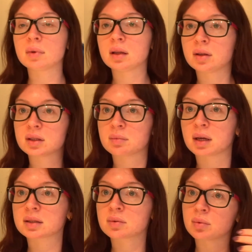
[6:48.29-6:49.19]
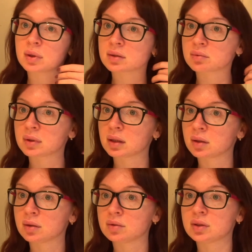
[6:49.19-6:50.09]
This mask works really
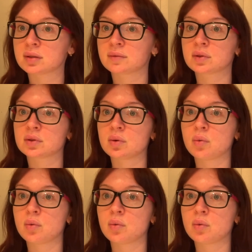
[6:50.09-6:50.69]
good just for 2